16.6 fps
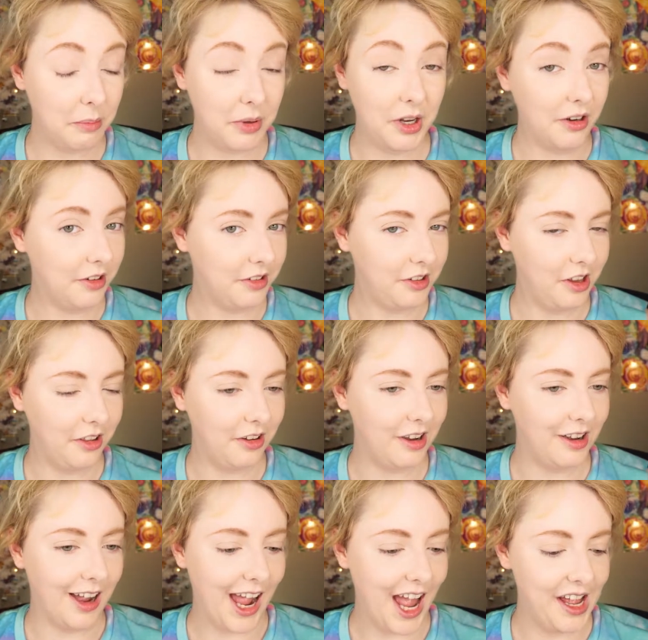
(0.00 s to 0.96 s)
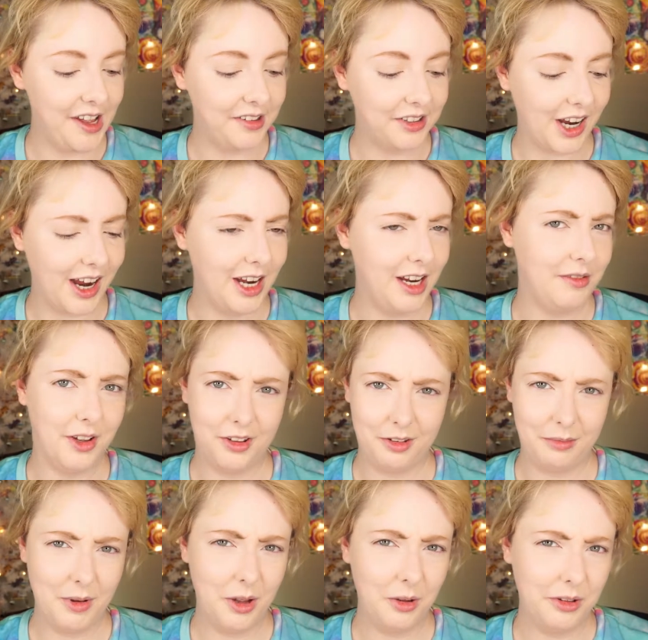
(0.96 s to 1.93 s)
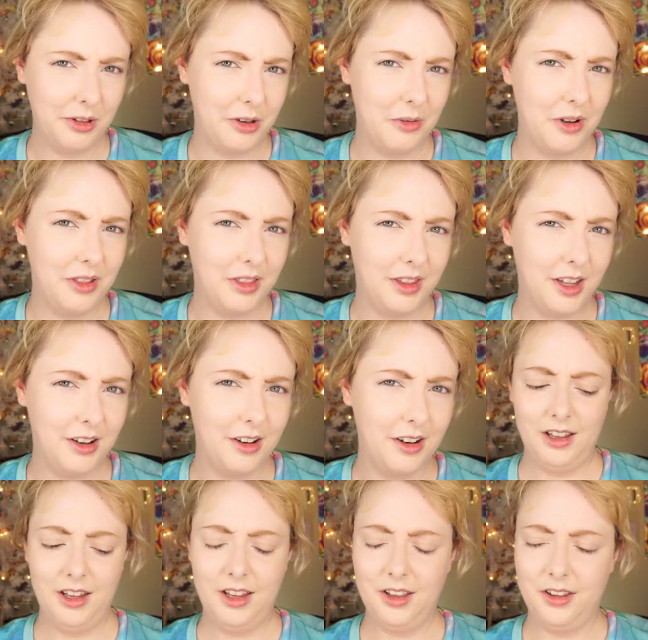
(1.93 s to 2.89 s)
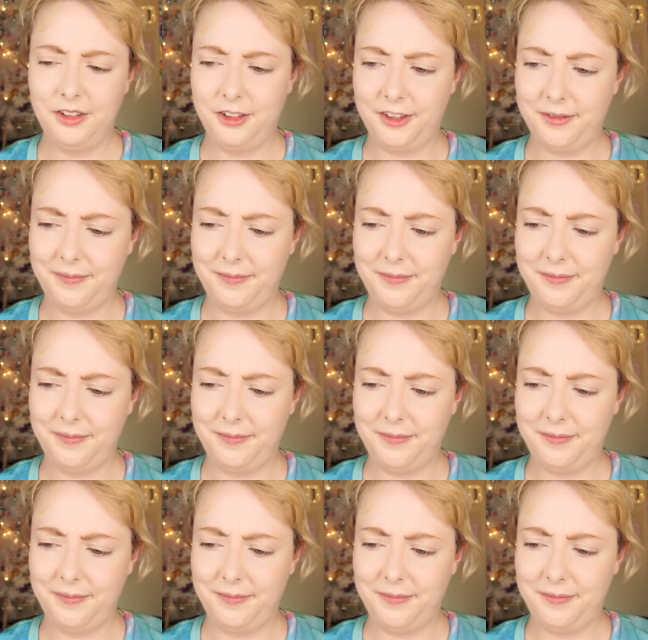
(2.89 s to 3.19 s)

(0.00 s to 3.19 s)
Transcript: Pure silica has kind of a smell to it that is...